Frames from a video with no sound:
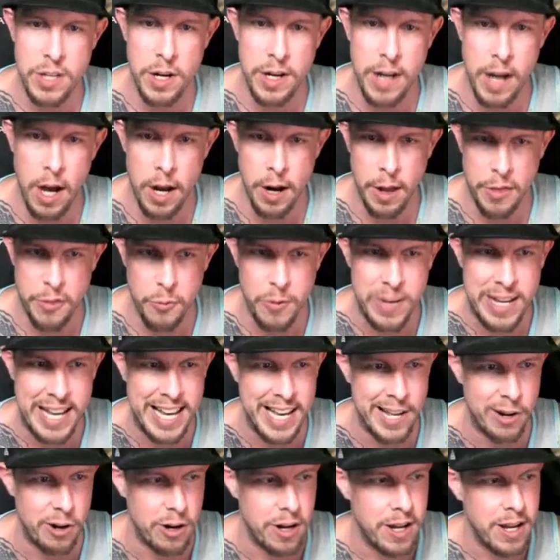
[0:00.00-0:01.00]
on, on a three
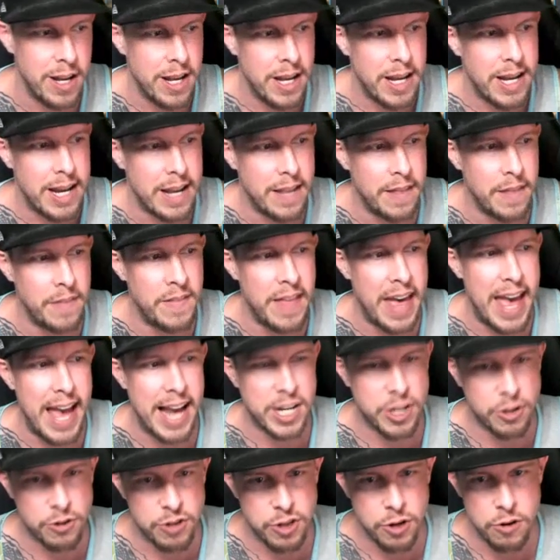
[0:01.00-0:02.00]
hitter. And then the
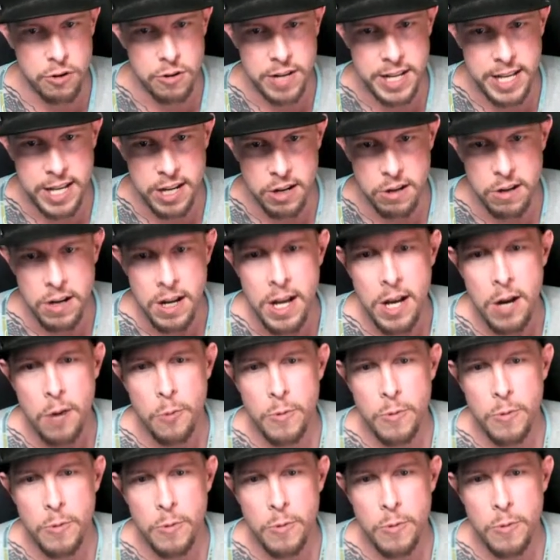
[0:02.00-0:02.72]
extra turn here,